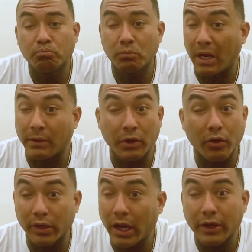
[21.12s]
I
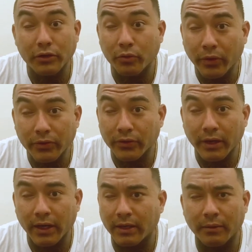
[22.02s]
know a lot of you wonder
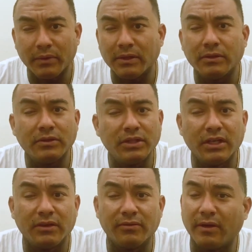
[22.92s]
that. I mean,
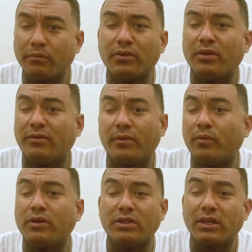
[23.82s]
shit, if I'm, if I'm
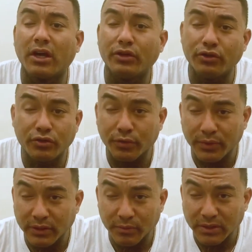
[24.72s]
watching a guy on YouTube and
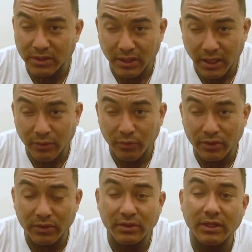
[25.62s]
he's missing an eye, I
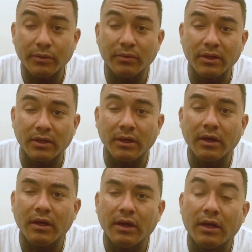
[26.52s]
wonder the same thing.
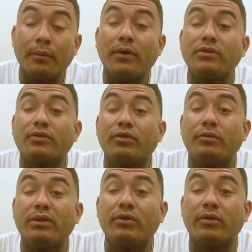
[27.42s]
And I'm also going to
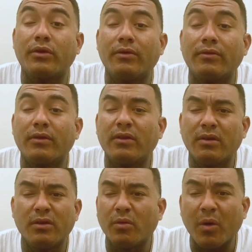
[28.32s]
be going over
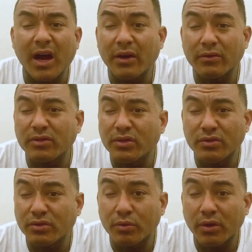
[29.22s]
why I don't
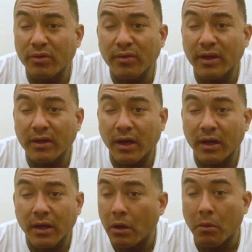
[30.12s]
choose to wear a fake eye?
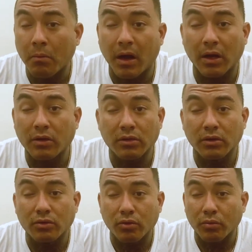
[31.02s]
I could
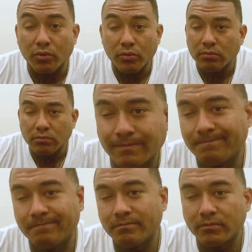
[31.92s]
look normal,
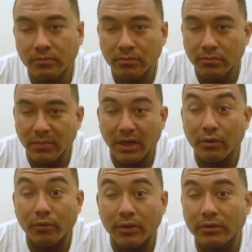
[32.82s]
but I
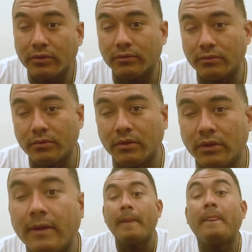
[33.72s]
don't want to.
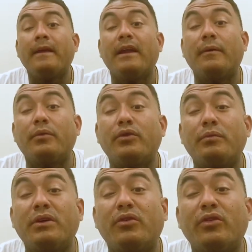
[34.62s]
And I'm going to
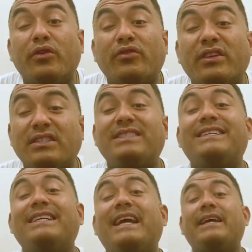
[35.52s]
be going over this
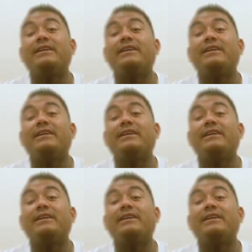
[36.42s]
today.